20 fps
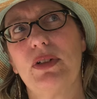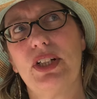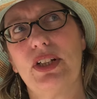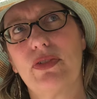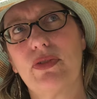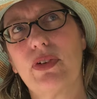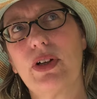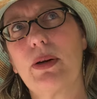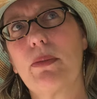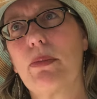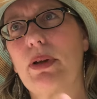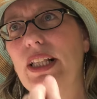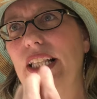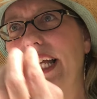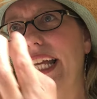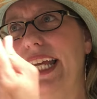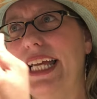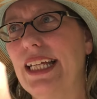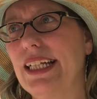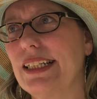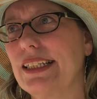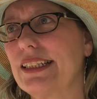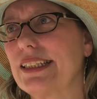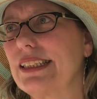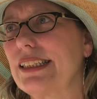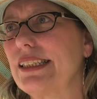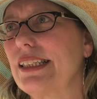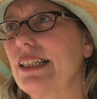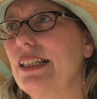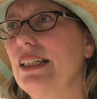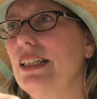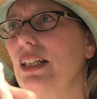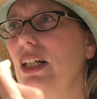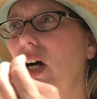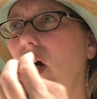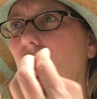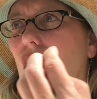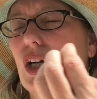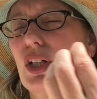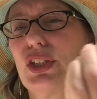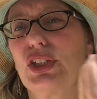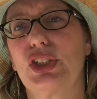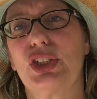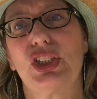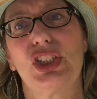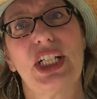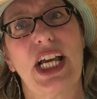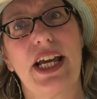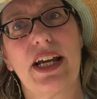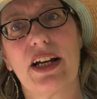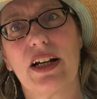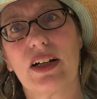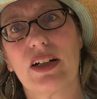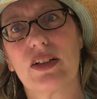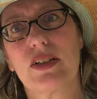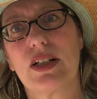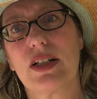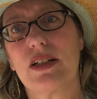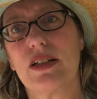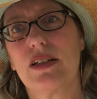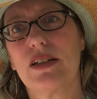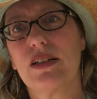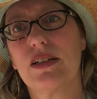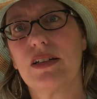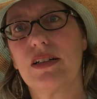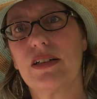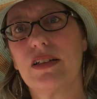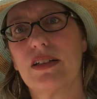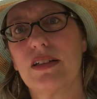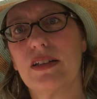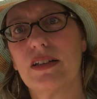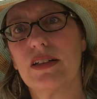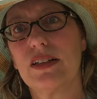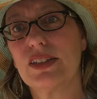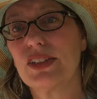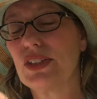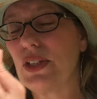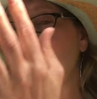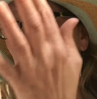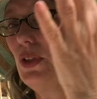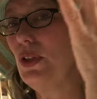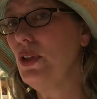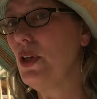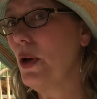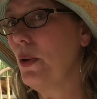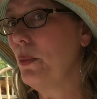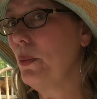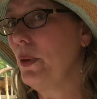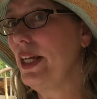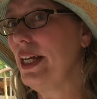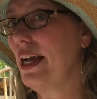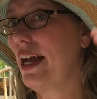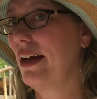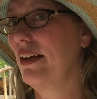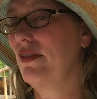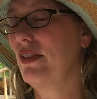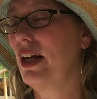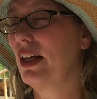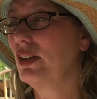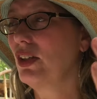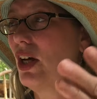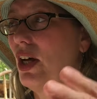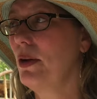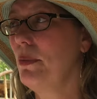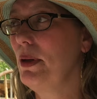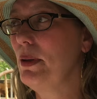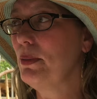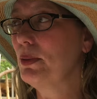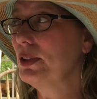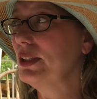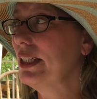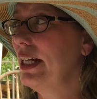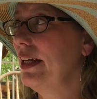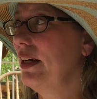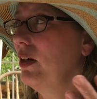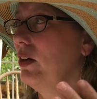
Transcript: different plants are shared. So, we have a lot of people say,